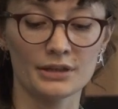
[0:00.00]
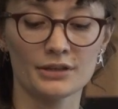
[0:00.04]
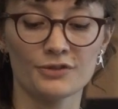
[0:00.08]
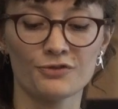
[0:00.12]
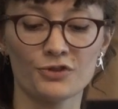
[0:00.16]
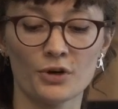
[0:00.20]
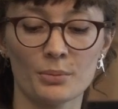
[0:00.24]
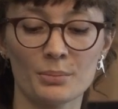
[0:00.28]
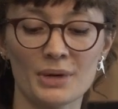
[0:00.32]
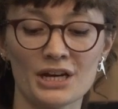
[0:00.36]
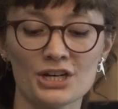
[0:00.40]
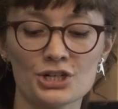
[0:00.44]
and the
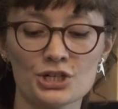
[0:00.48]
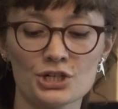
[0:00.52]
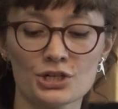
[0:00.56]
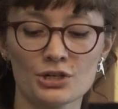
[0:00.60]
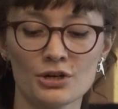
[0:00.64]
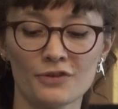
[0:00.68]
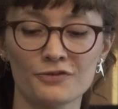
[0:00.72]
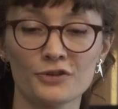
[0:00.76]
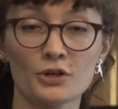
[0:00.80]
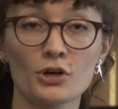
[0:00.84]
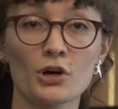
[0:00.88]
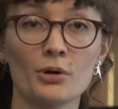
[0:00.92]

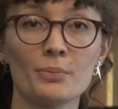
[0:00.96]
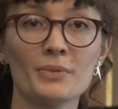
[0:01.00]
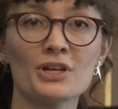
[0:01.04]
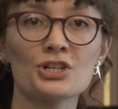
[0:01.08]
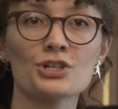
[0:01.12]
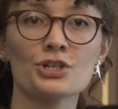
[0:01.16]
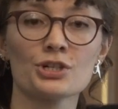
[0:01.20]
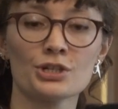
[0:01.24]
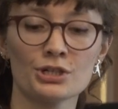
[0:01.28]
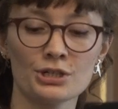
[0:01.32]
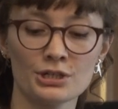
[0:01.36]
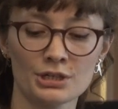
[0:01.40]
formation of a
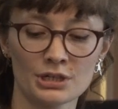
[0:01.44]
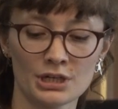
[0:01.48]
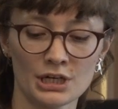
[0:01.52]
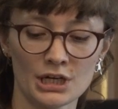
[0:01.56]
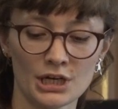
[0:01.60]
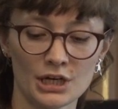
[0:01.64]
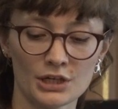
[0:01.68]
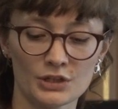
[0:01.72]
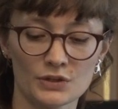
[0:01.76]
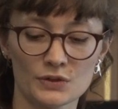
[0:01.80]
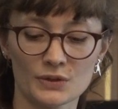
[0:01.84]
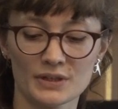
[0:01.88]

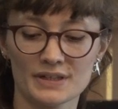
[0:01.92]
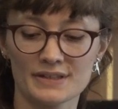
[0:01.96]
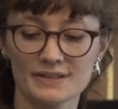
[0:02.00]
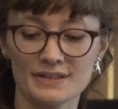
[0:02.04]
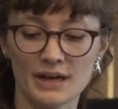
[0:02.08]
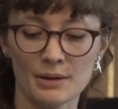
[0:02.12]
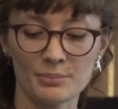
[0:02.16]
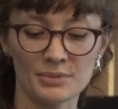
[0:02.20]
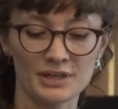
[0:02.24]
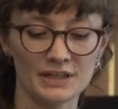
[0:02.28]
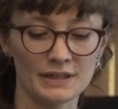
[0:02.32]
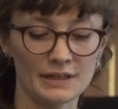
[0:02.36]
commission to
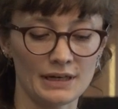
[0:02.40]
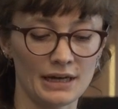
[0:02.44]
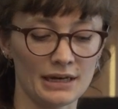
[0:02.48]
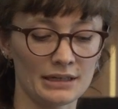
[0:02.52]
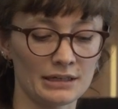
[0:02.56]
examine